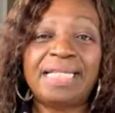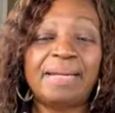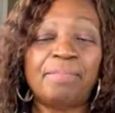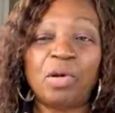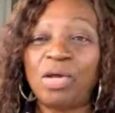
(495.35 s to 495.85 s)
The
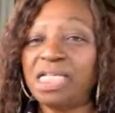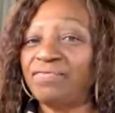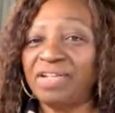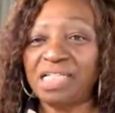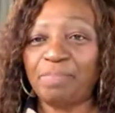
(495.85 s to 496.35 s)
employees
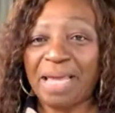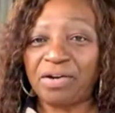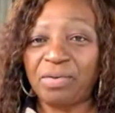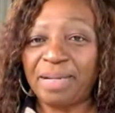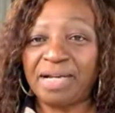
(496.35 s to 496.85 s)
feels
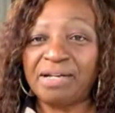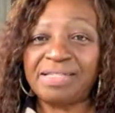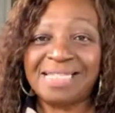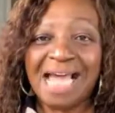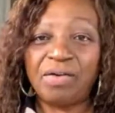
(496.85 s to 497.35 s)
better
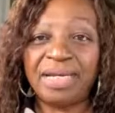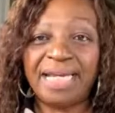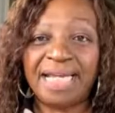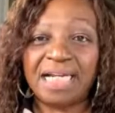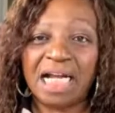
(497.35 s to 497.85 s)
because now they
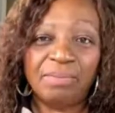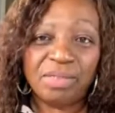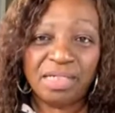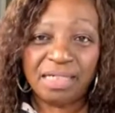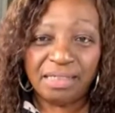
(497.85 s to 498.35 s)
can come
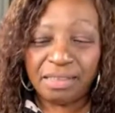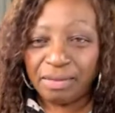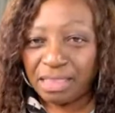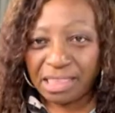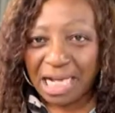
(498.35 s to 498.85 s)
to
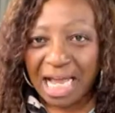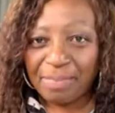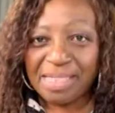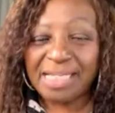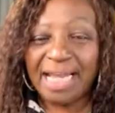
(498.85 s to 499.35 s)
the job
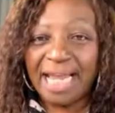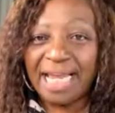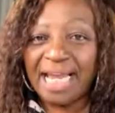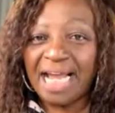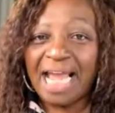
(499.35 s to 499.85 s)
and say,
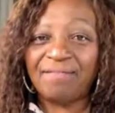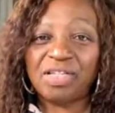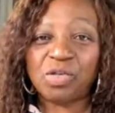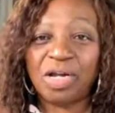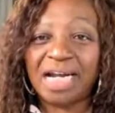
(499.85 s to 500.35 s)
hey, I have
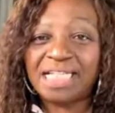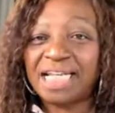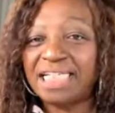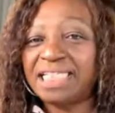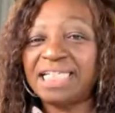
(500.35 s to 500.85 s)
this
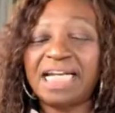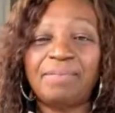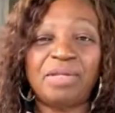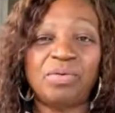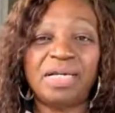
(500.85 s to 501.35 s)
organization that I'm
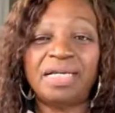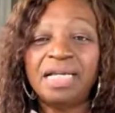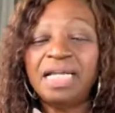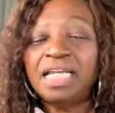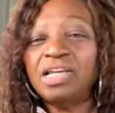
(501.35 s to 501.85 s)
doing,
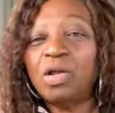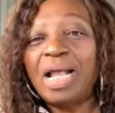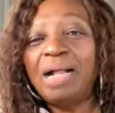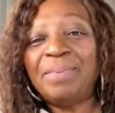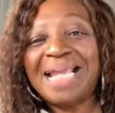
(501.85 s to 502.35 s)

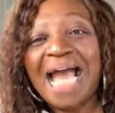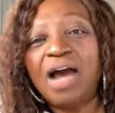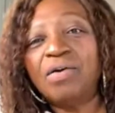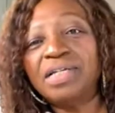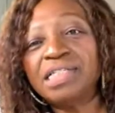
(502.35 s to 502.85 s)
helping
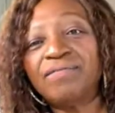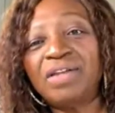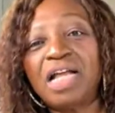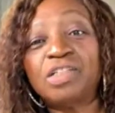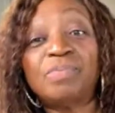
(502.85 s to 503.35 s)
out as a
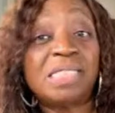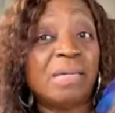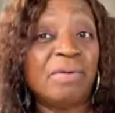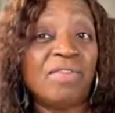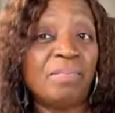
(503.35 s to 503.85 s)
philanthropist.
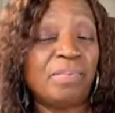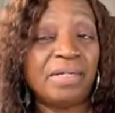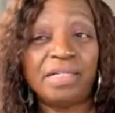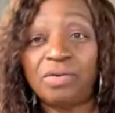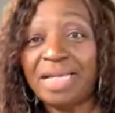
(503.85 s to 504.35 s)
Some of them
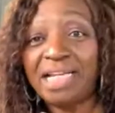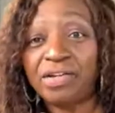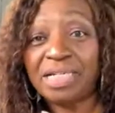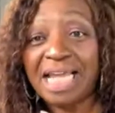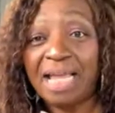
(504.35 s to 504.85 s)
donate
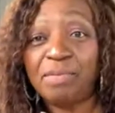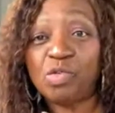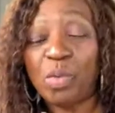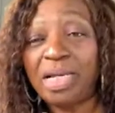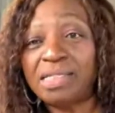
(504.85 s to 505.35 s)
their time as
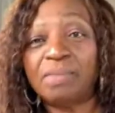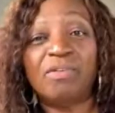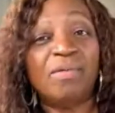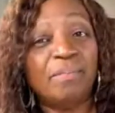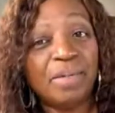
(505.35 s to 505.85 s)
well. Some
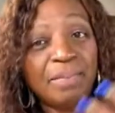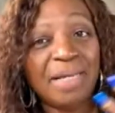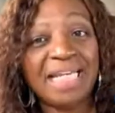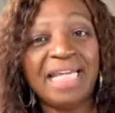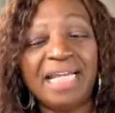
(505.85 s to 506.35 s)
of them put
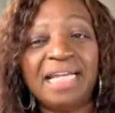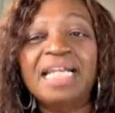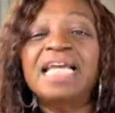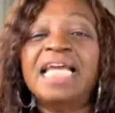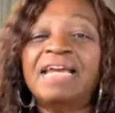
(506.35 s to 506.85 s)
money in.
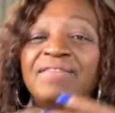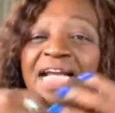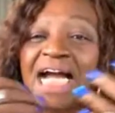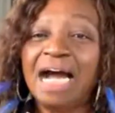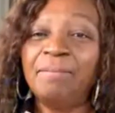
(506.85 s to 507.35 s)
If the
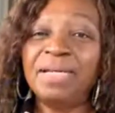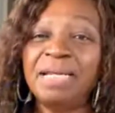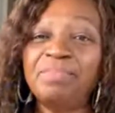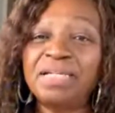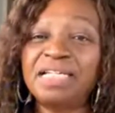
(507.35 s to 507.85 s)
company
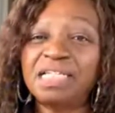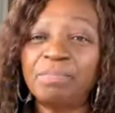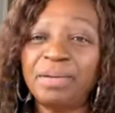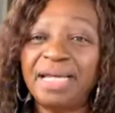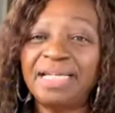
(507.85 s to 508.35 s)

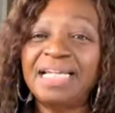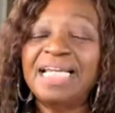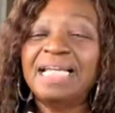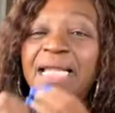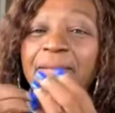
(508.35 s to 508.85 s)
participate,
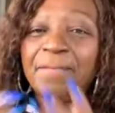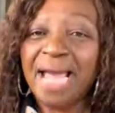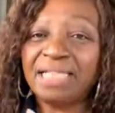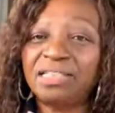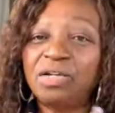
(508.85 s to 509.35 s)
they
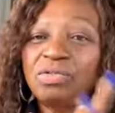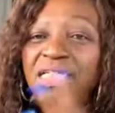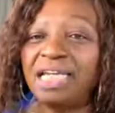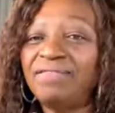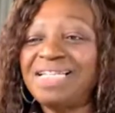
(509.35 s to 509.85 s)
match those
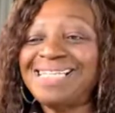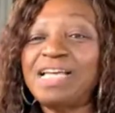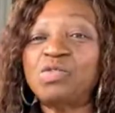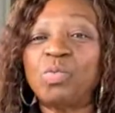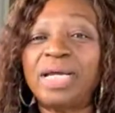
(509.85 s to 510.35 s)
givings
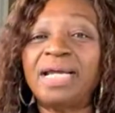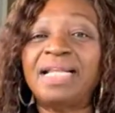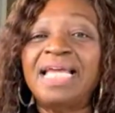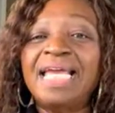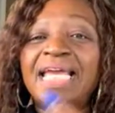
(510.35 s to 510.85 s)
as
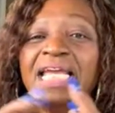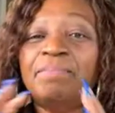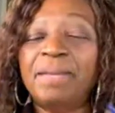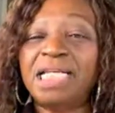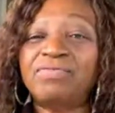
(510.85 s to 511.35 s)
well. It
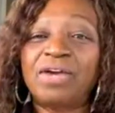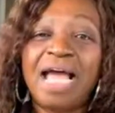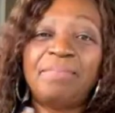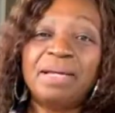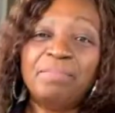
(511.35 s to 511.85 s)
makes for a
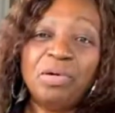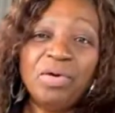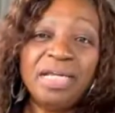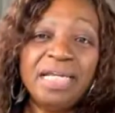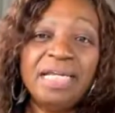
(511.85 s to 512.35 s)
happy
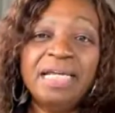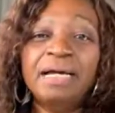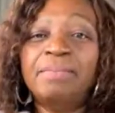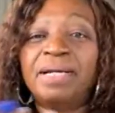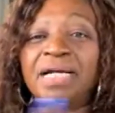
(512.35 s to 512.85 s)
employee,
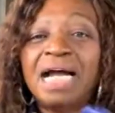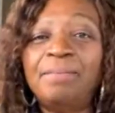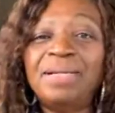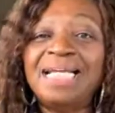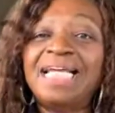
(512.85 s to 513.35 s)
a better
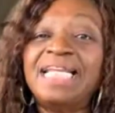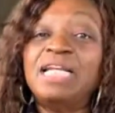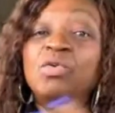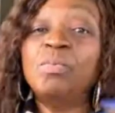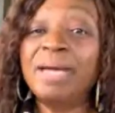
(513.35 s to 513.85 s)
company. And then
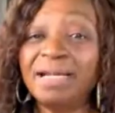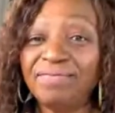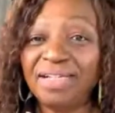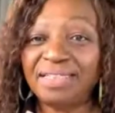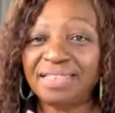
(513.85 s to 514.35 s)
who
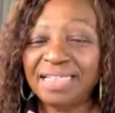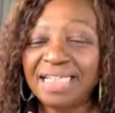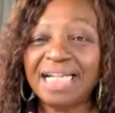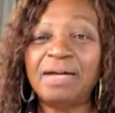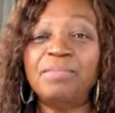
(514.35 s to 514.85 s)
benefits?
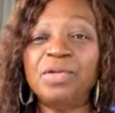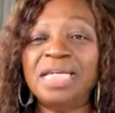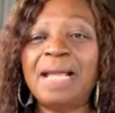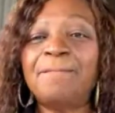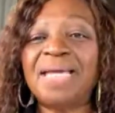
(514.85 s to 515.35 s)
The
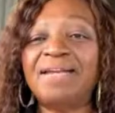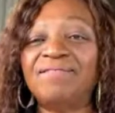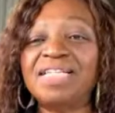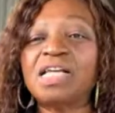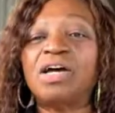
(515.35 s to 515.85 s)
community
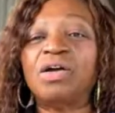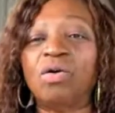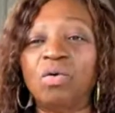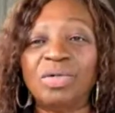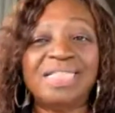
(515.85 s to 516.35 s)
benefits on a
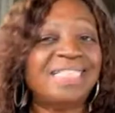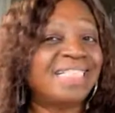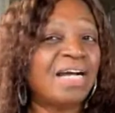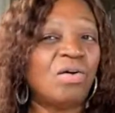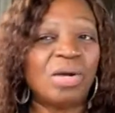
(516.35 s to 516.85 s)
whole. This is
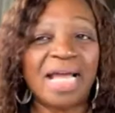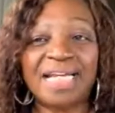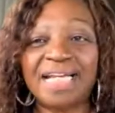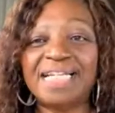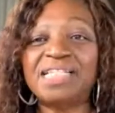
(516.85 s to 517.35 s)
the whole
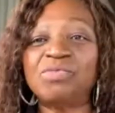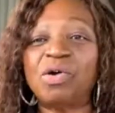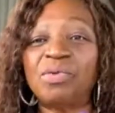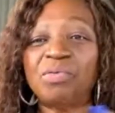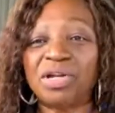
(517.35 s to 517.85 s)
idea. This is
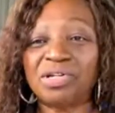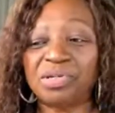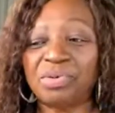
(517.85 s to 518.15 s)
what we want to do.